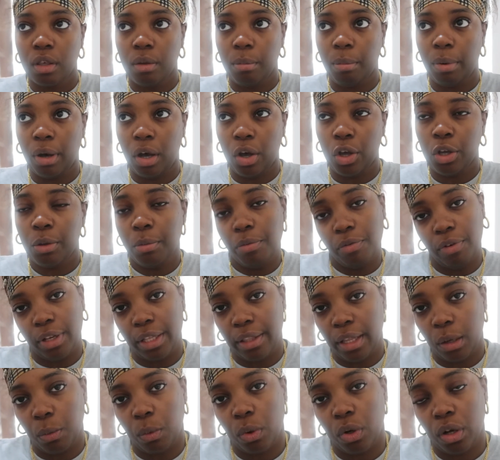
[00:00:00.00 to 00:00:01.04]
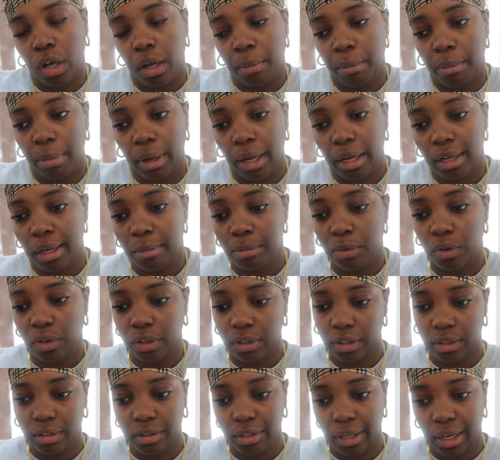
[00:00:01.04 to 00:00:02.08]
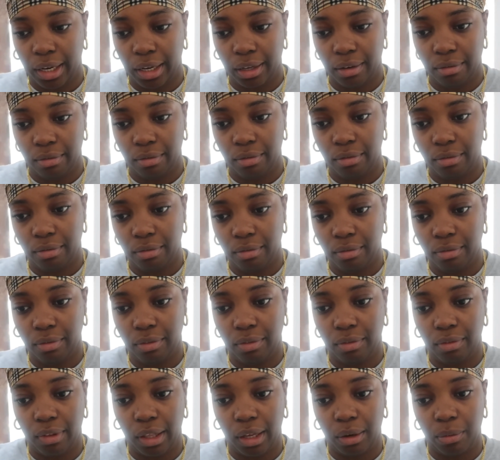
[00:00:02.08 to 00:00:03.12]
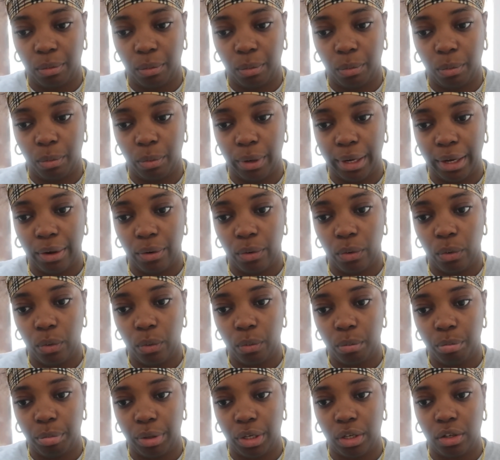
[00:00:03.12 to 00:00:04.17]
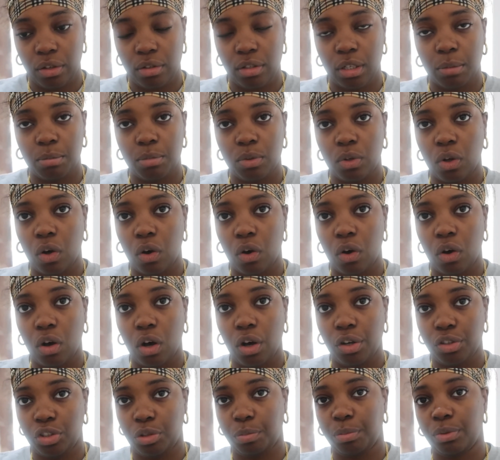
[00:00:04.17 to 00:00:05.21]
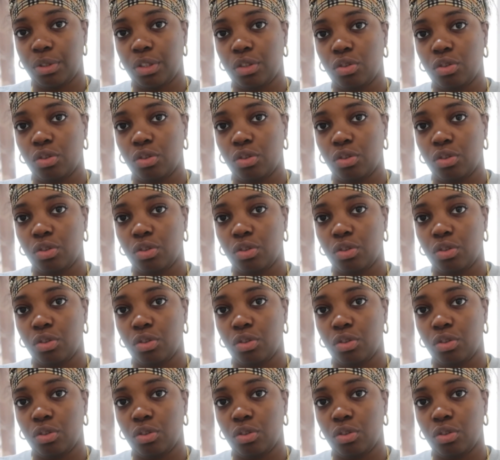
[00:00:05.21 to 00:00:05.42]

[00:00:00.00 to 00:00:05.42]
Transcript: but hopefully they will come back. I'm not gonna say they will because I'm not 100%